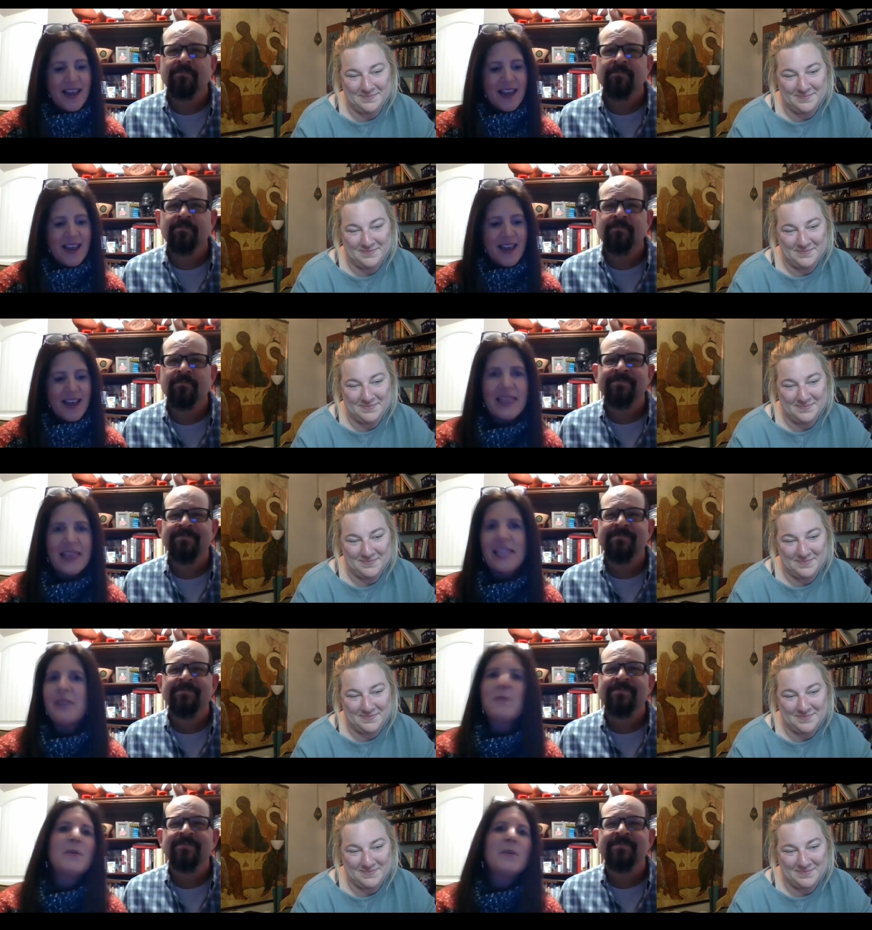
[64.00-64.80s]
Speaker 1: Um,
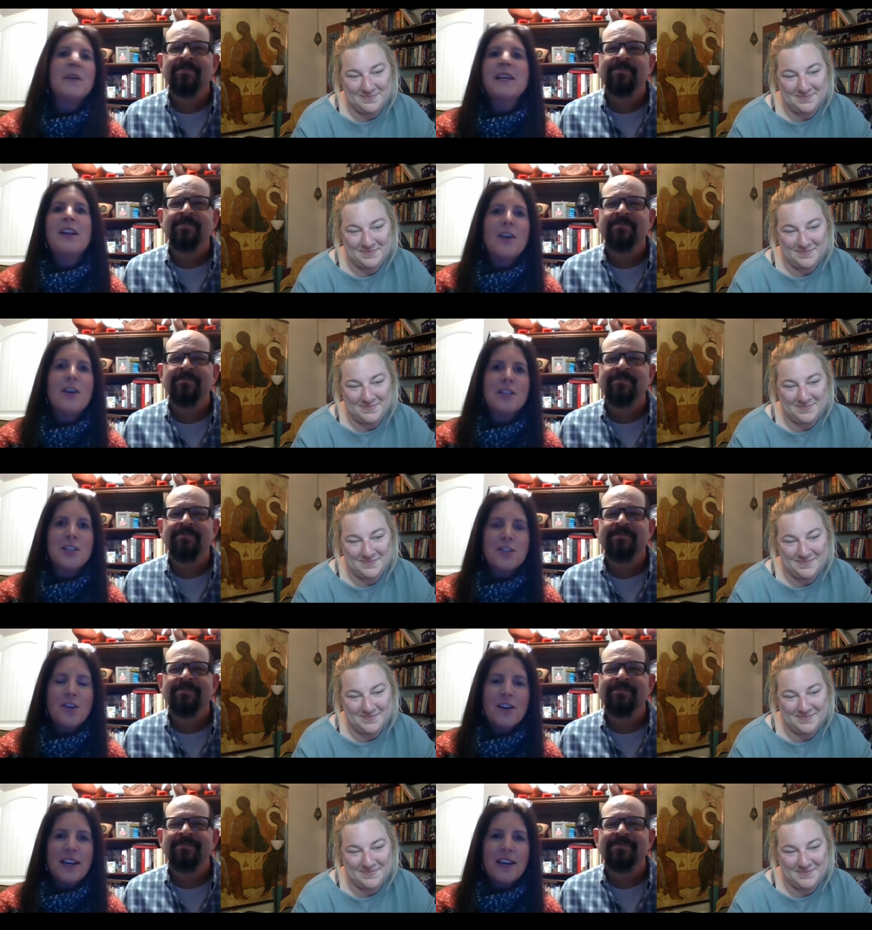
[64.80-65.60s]
I think when it all
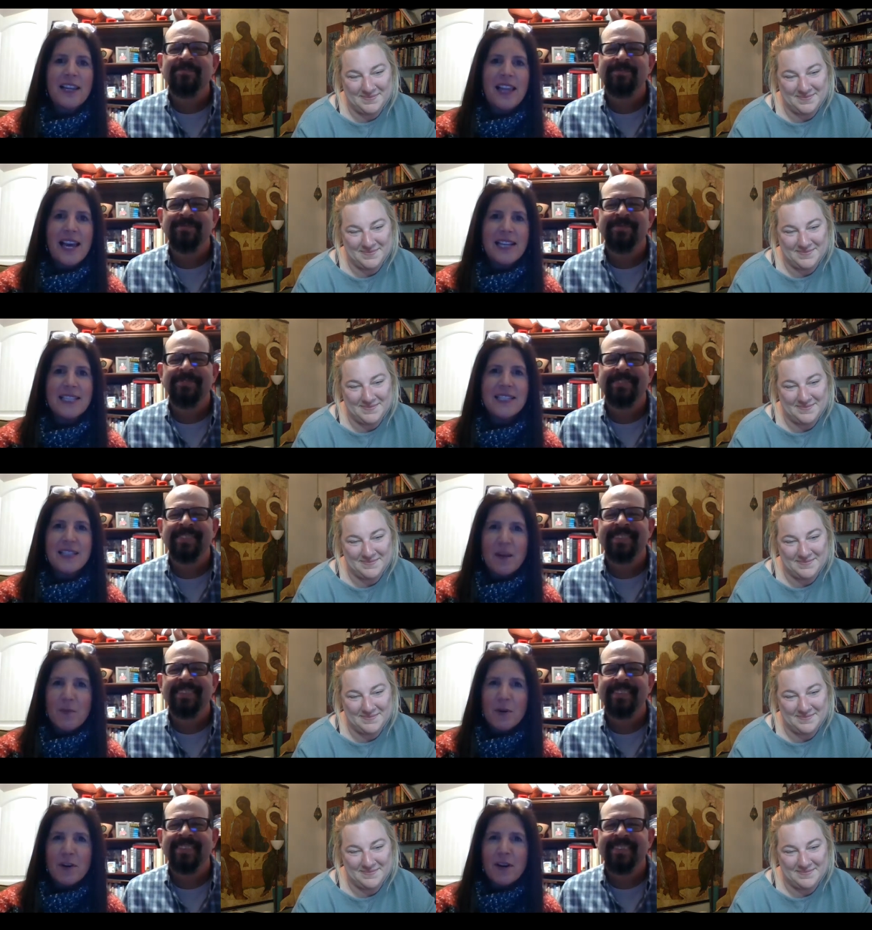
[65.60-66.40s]
started last
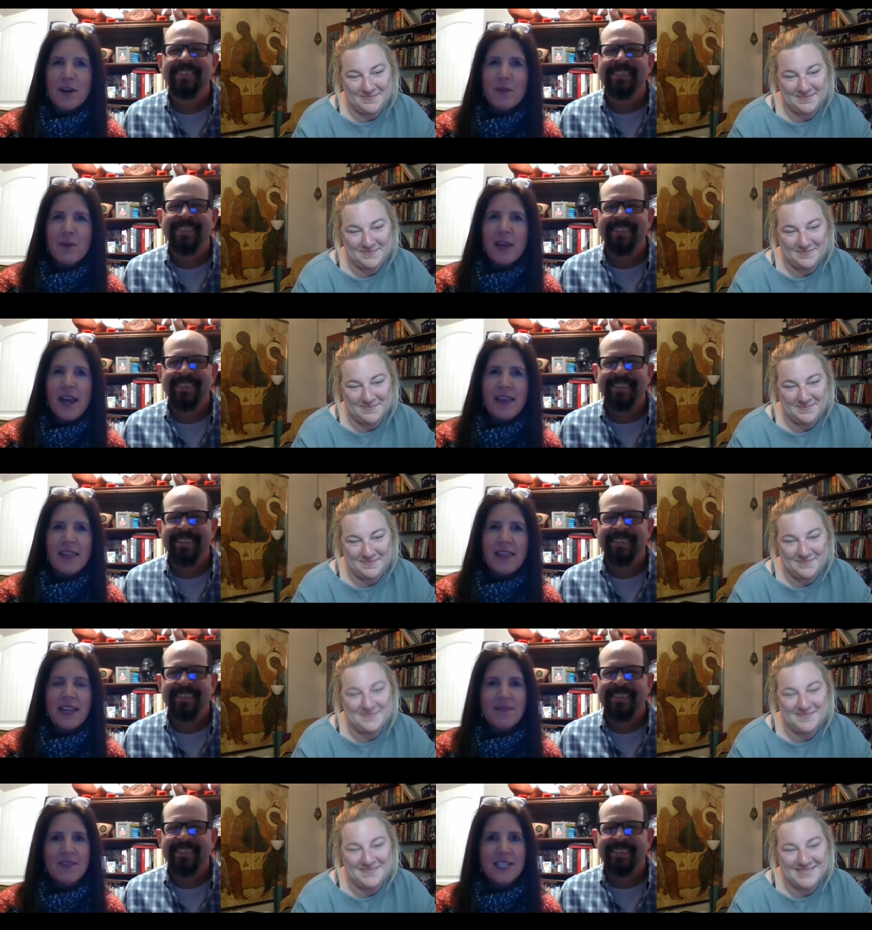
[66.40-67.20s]
summer and we had
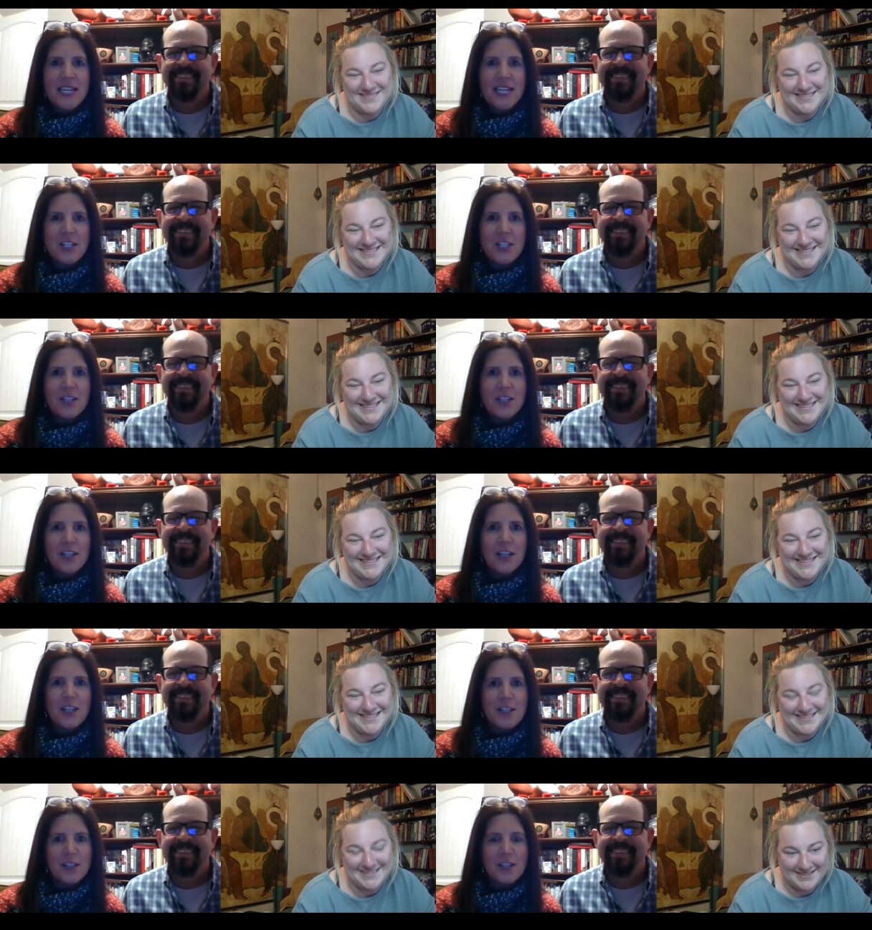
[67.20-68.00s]
the invitation
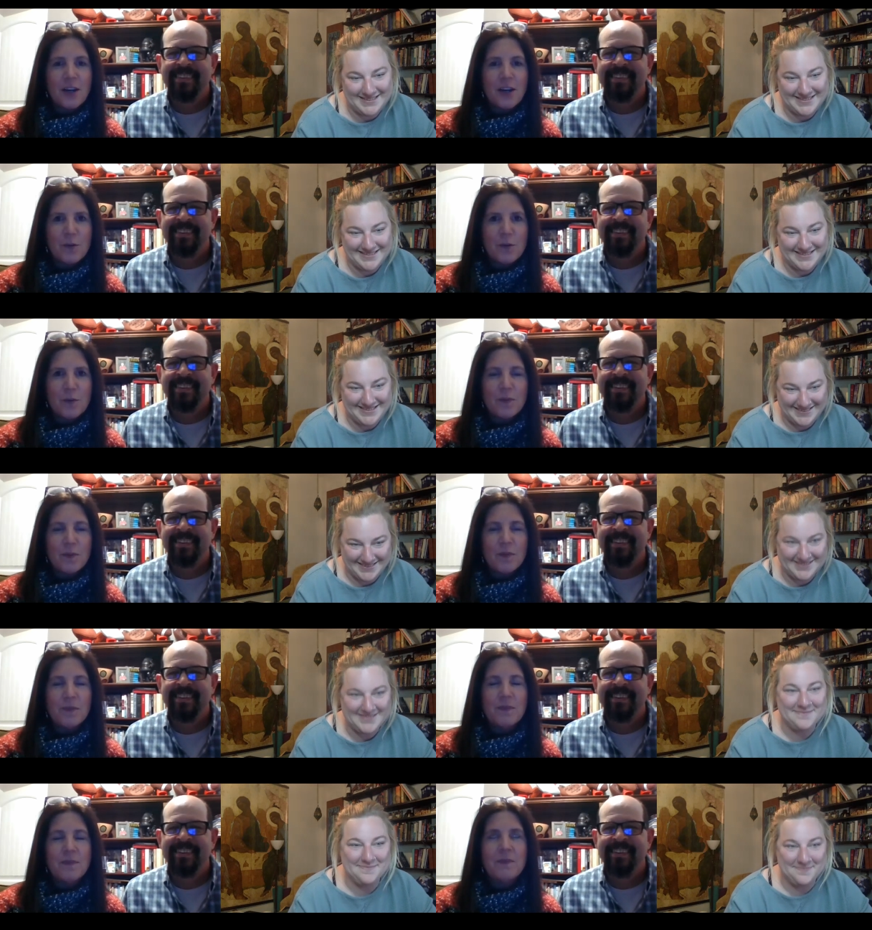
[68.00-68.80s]
to go
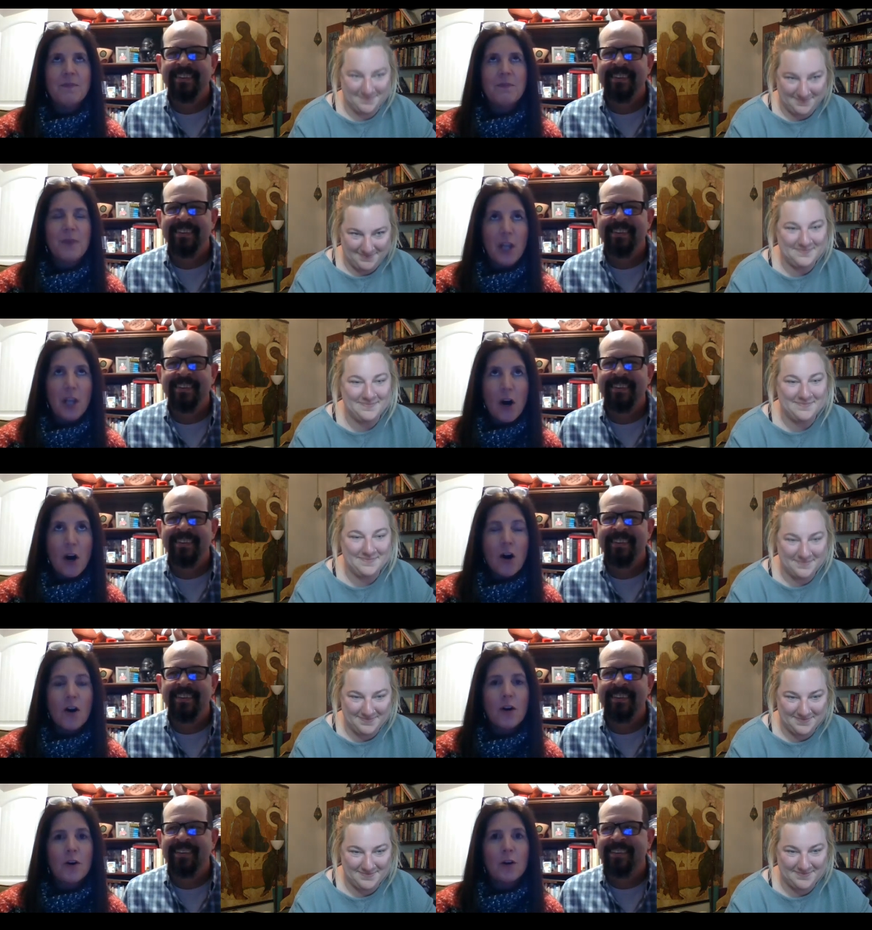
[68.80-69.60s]

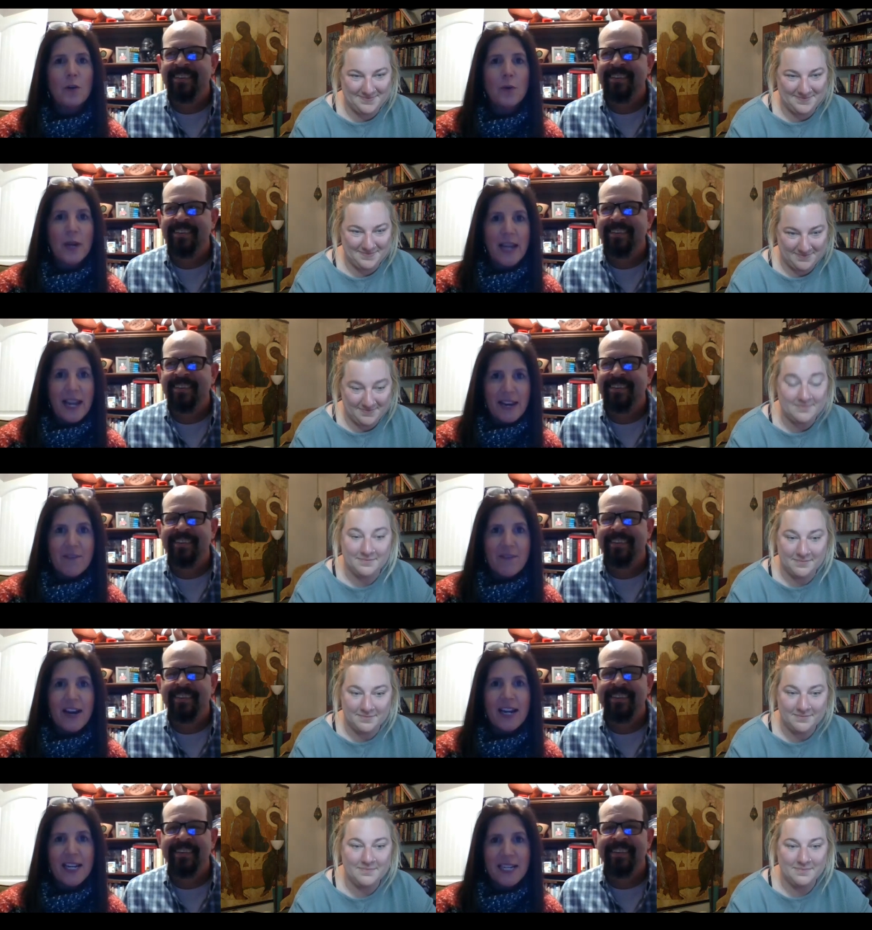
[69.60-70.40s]
belong or lori had
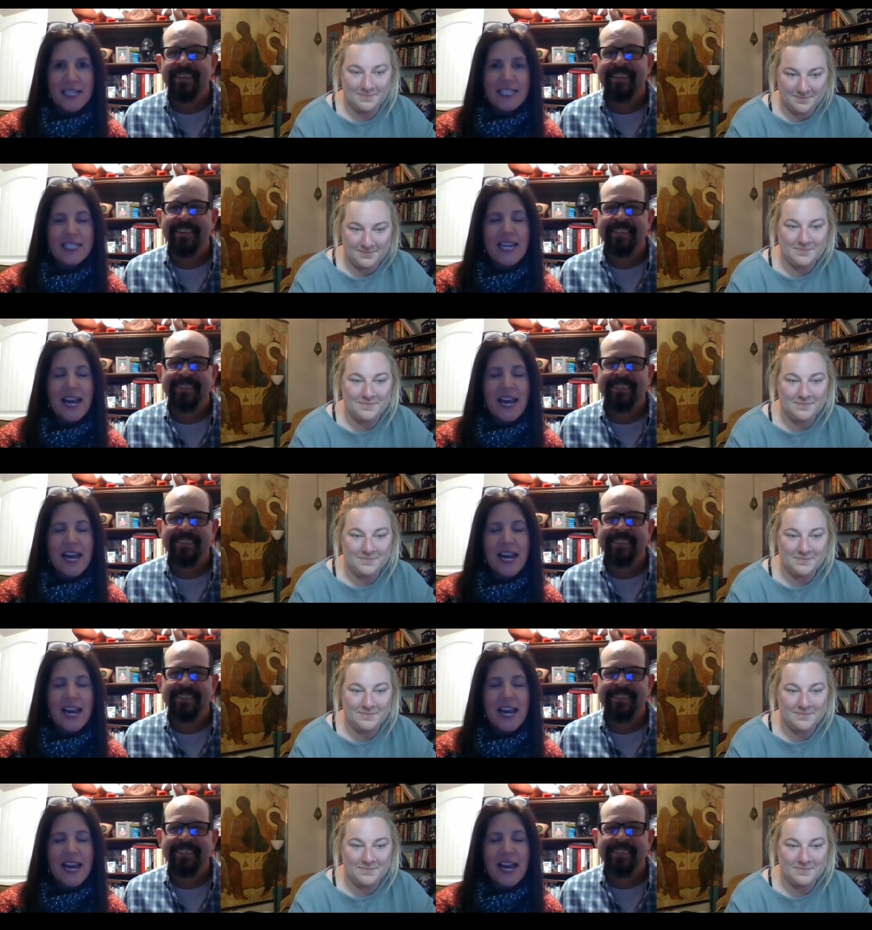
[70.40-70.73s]
invited us to